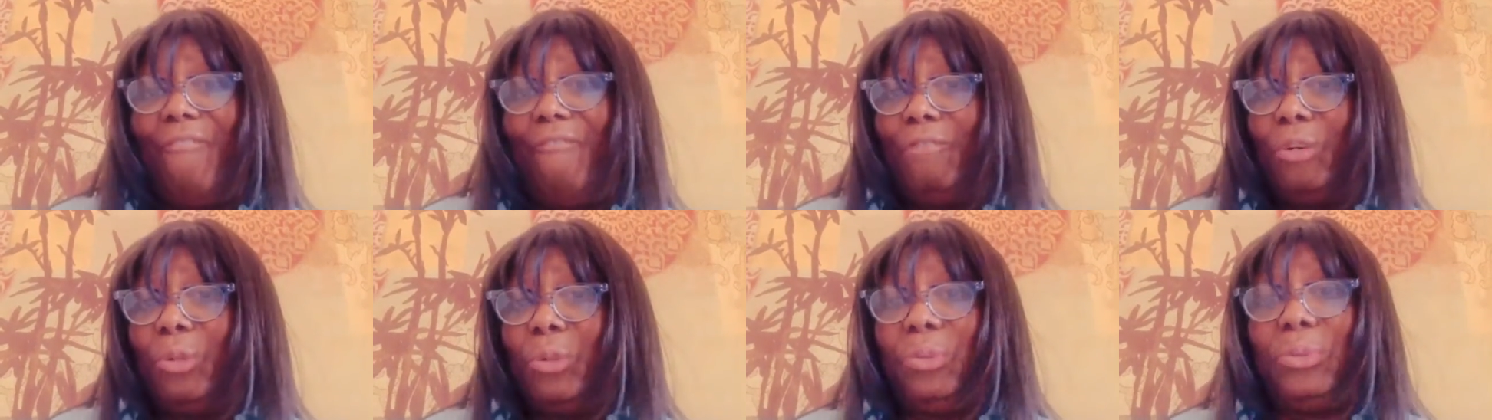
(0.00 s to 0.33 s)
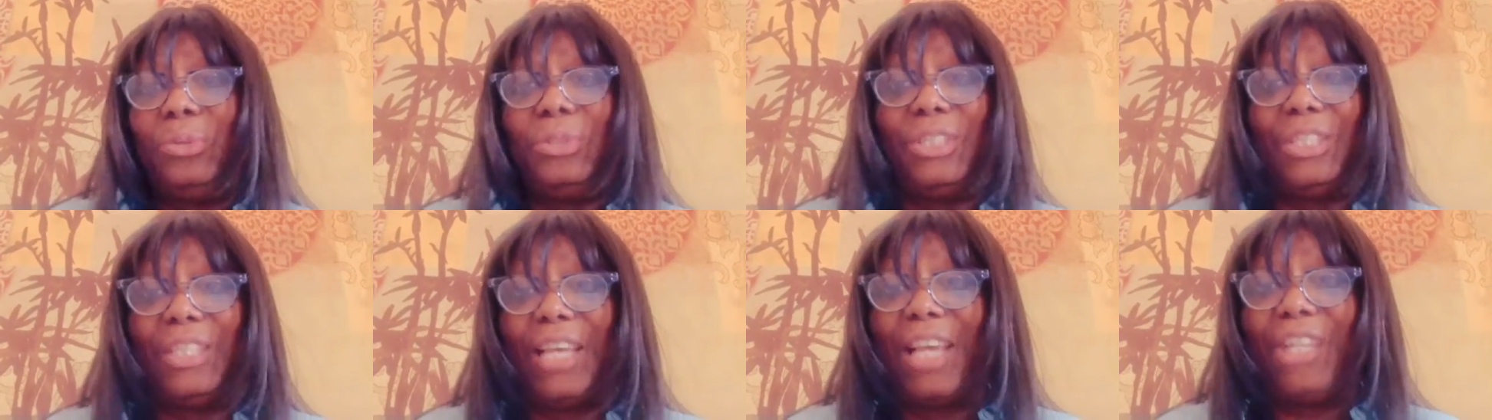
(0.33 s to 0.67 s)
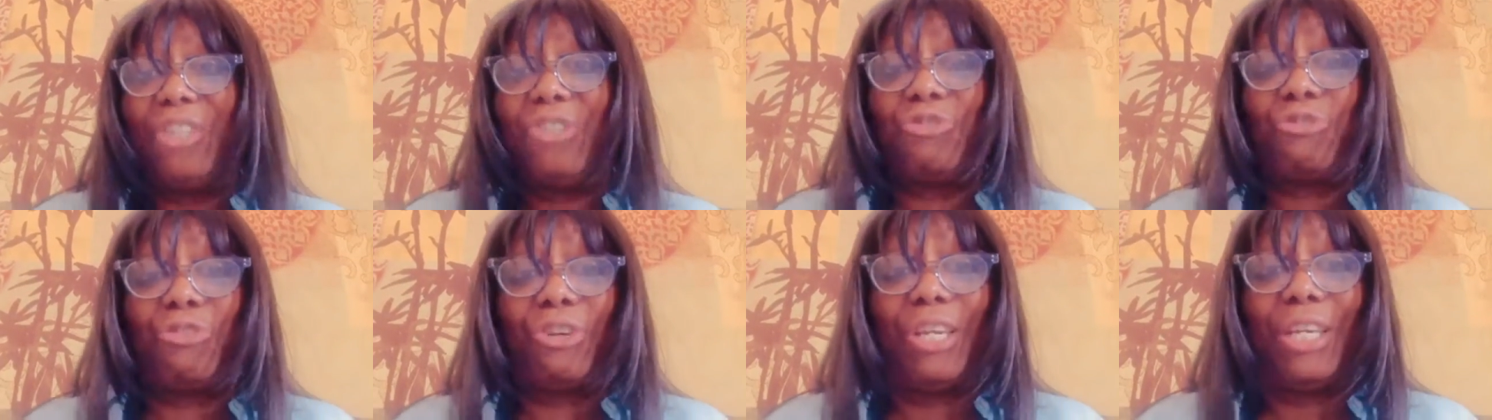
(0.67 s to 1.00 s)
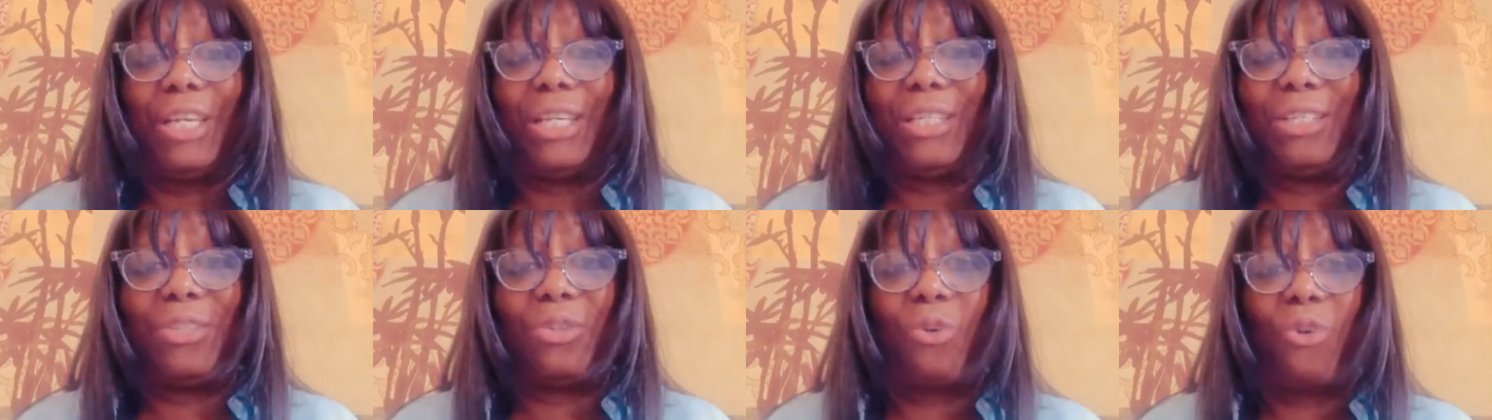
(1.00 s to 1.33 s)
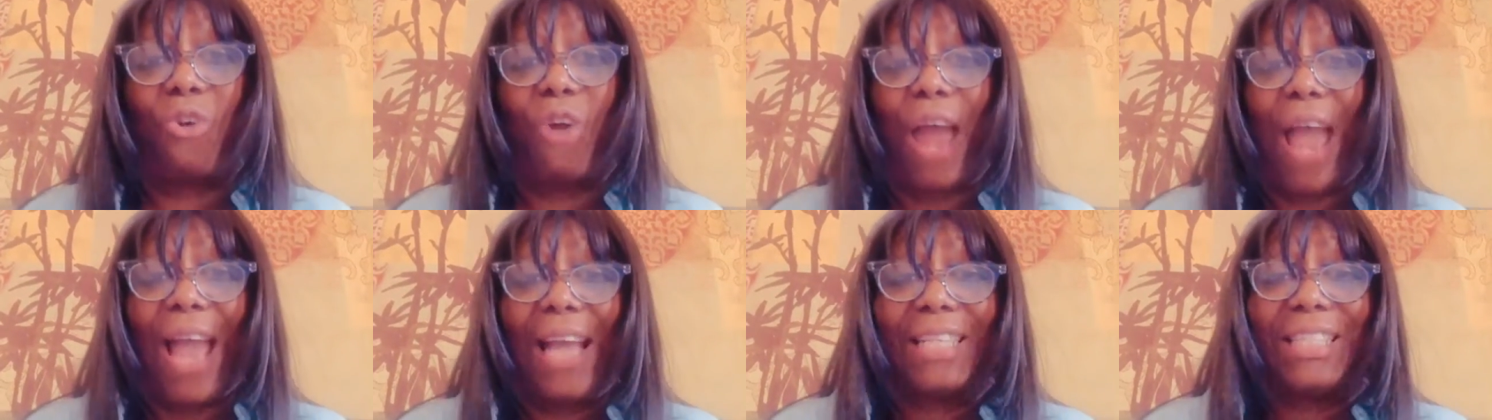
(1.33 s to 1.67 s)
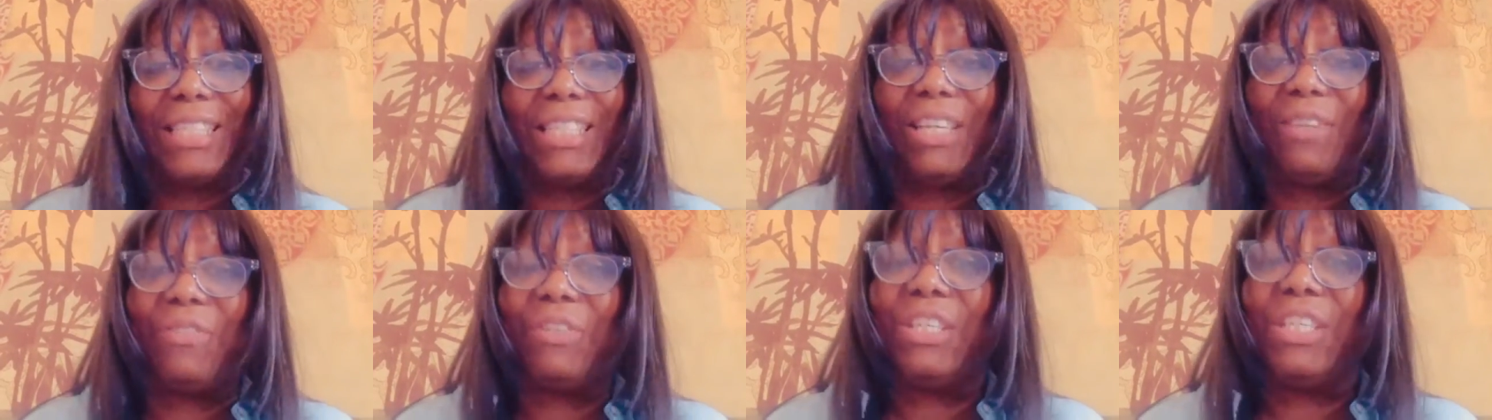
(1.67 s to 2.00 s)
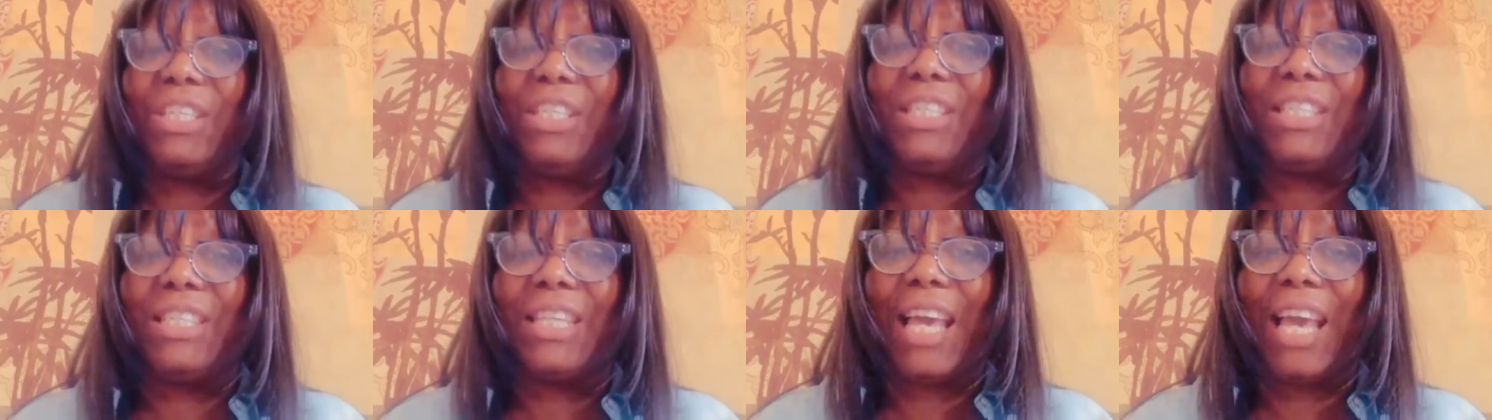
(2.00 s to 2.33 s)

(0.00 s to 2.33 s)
foods and drinks, or activities